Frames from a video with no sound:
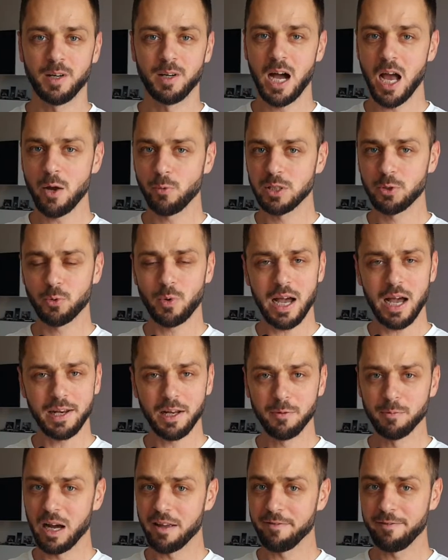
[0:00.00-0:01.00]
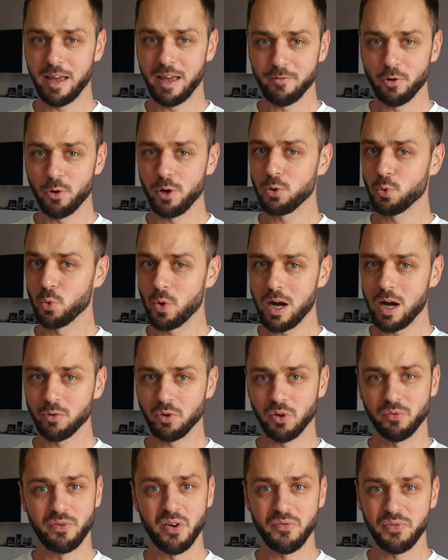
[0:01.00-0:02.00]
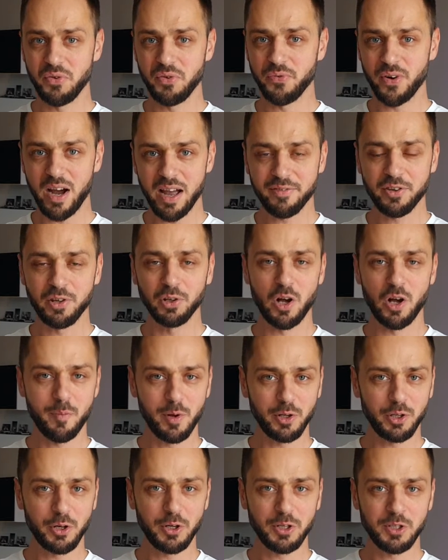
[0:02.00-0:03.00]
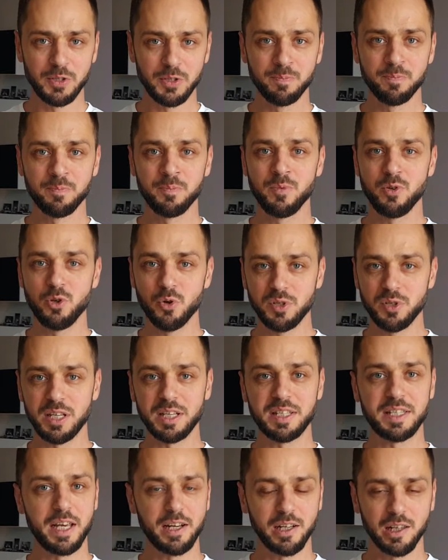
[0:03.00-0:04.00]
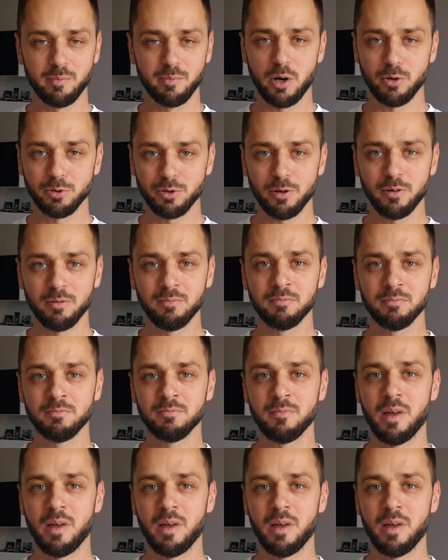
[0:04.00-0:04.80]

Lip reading: I was riding my favorite route of 55 kilometers using single motor,